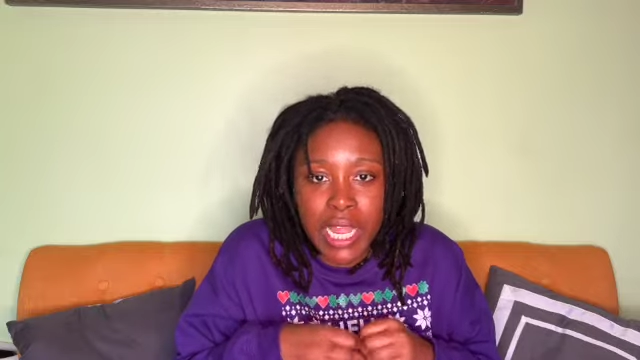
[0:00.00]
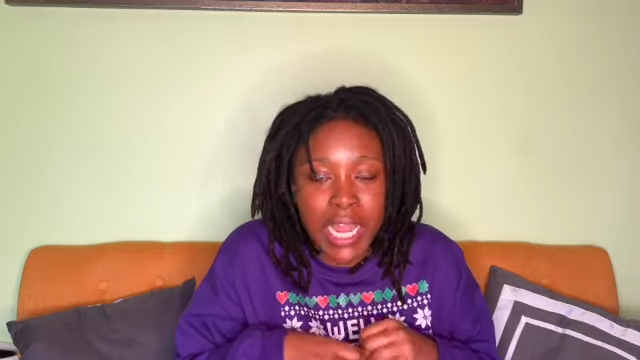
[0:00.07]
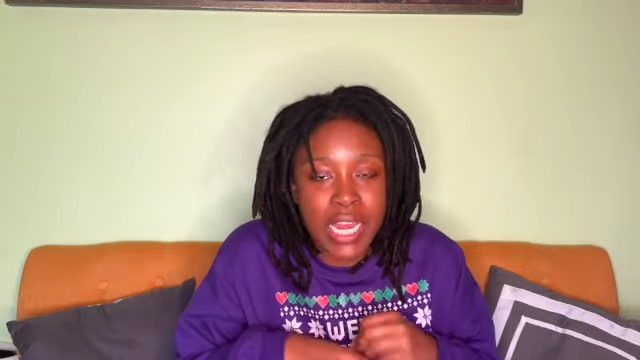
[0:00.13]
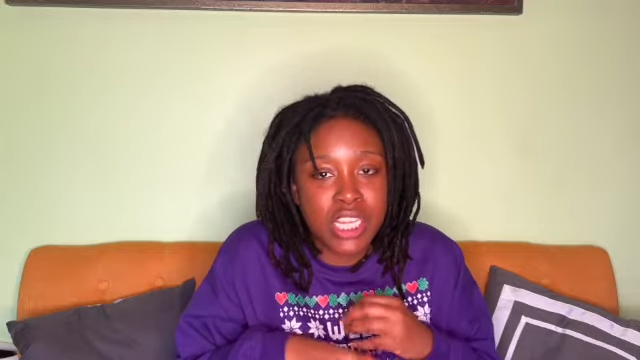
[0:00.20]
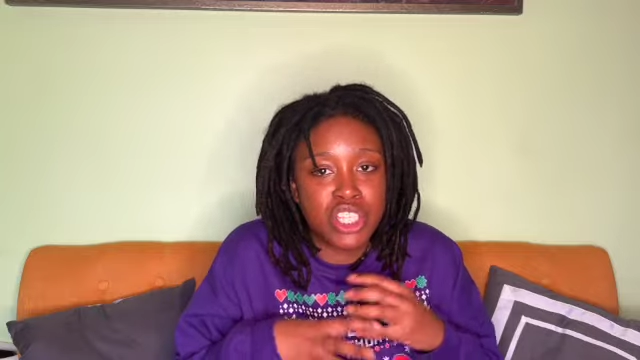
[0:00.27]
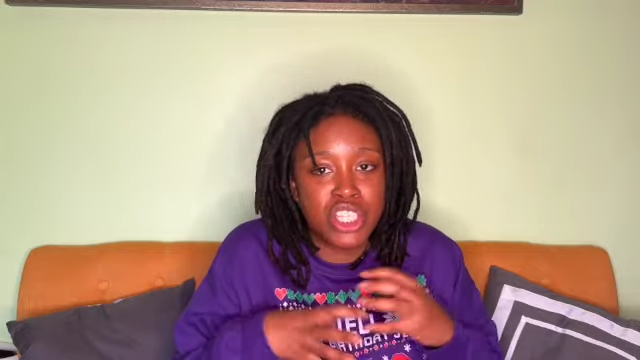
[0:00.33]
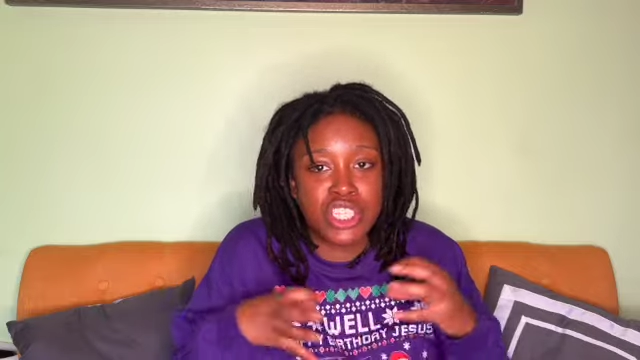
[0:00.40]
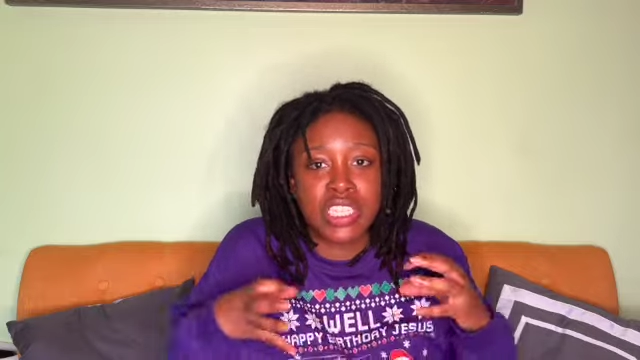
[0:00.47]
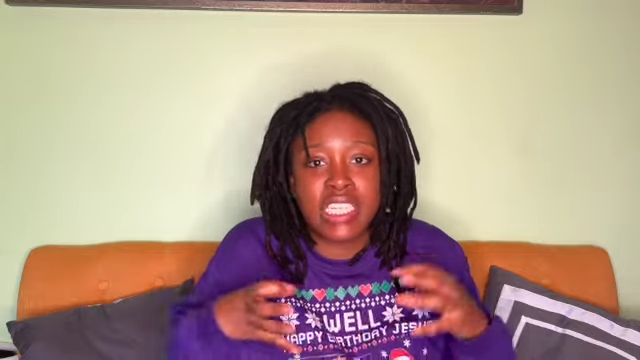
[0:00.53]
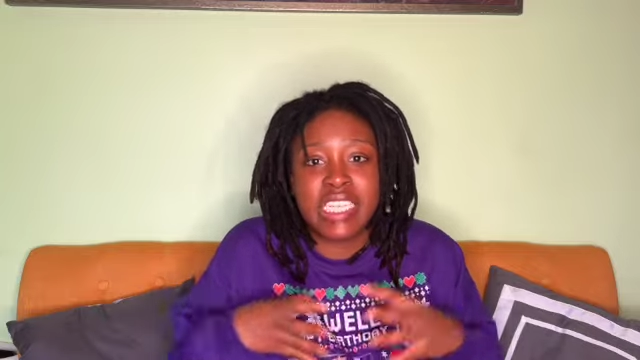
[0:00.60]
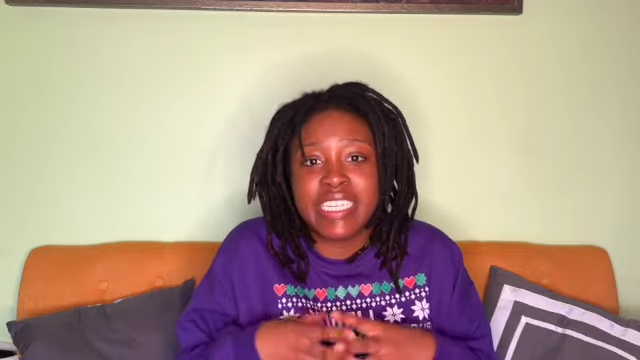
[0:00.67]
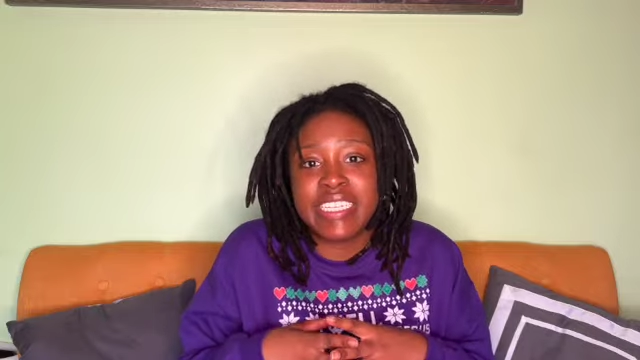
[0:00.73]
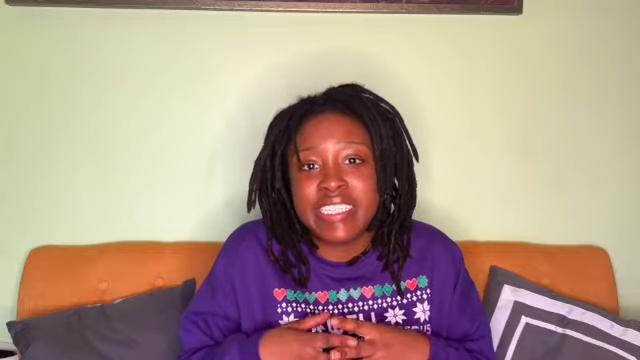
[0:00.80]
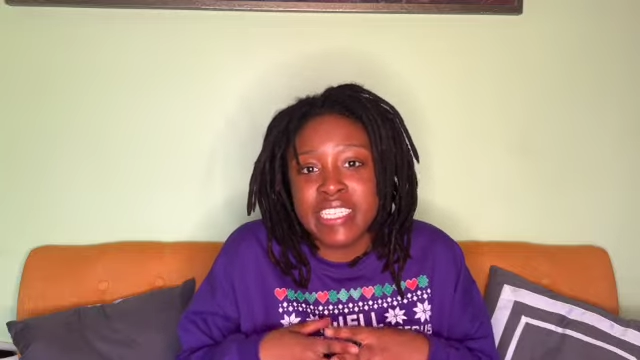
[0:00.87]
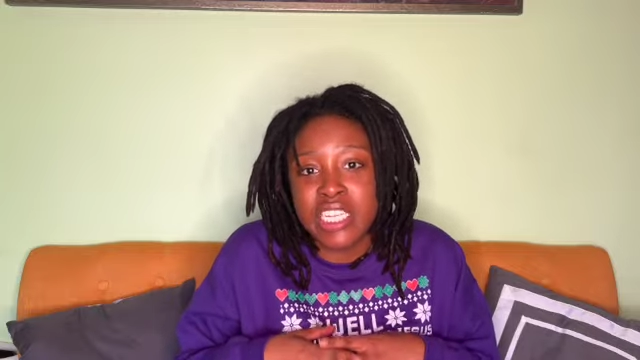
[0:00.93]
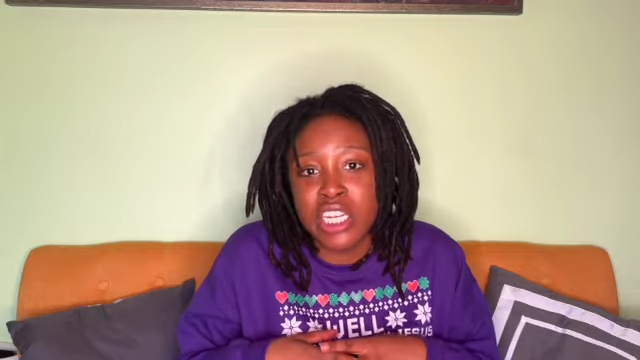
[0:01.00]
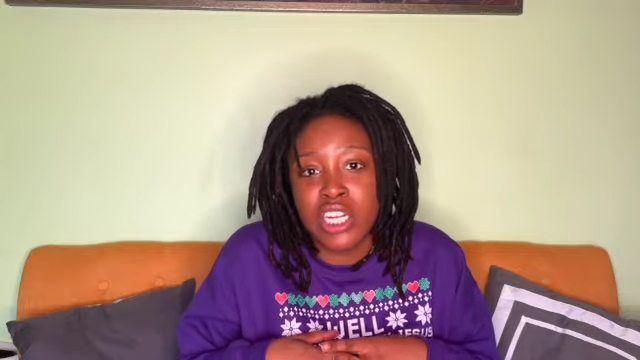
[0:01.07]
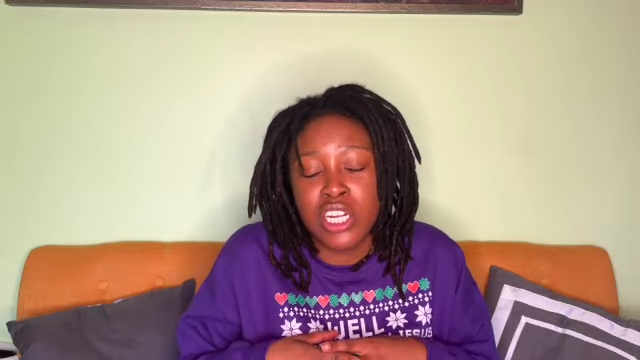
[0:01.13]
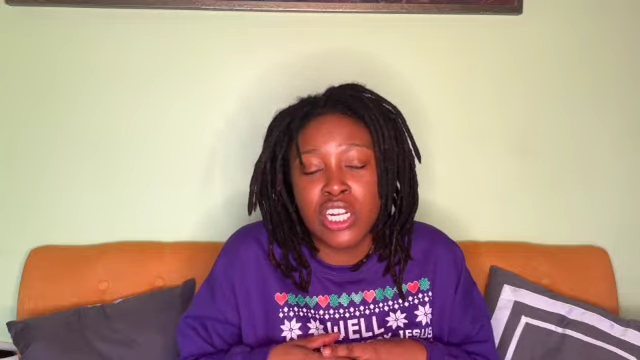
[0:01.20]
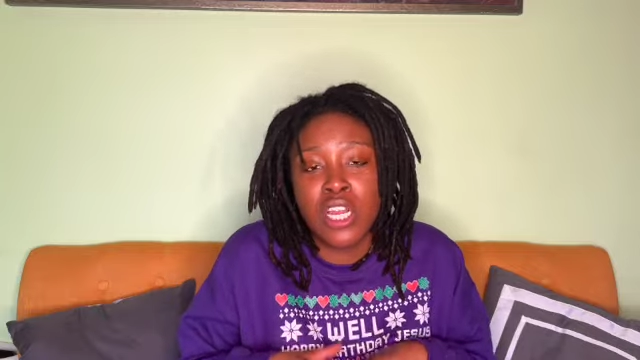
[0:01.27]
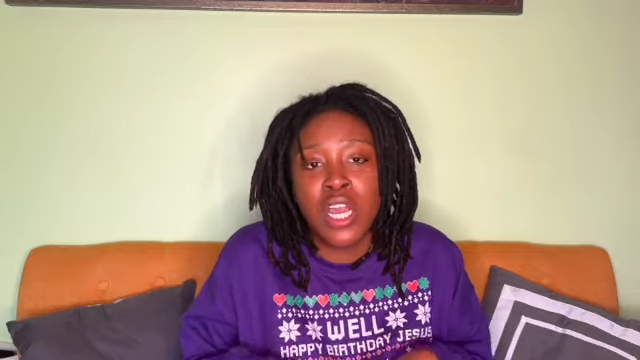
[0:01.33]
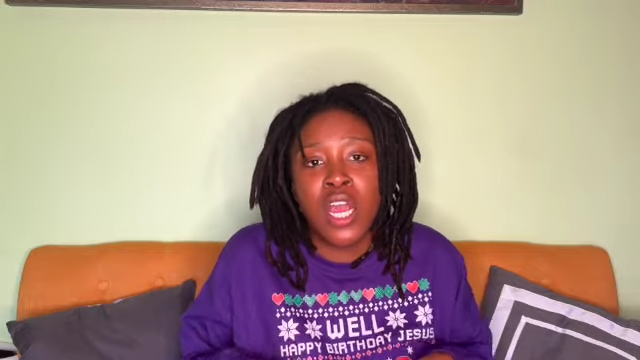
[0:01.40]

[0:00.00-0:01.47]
and it's just easier